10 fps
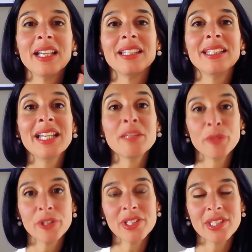
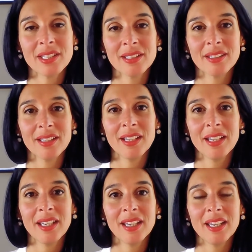that person
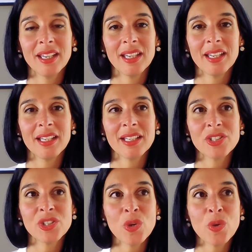
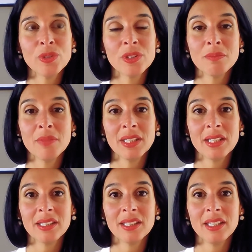showed to me
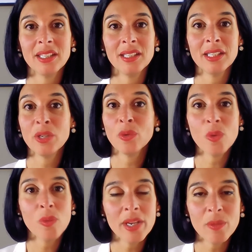that he knew
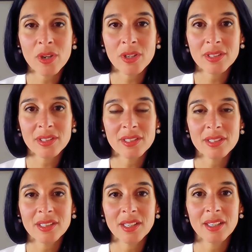who I
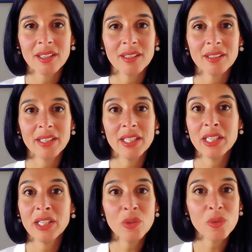was.
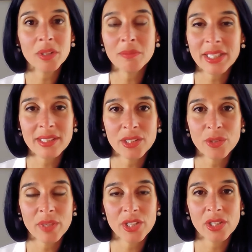He knew what my
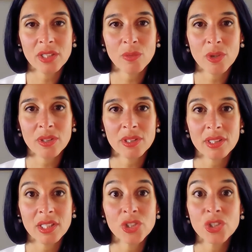situation
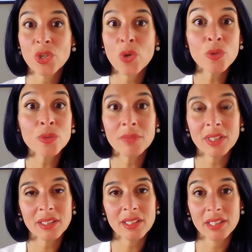was. He showed
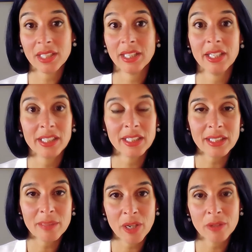me that he
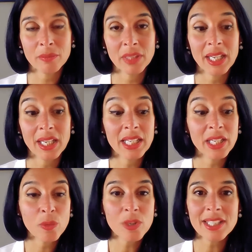cared about me, and
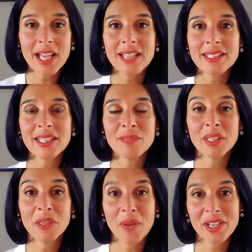he was asking
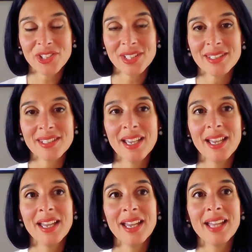me questions
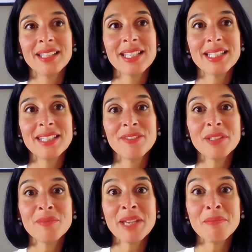that
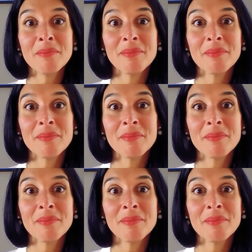even my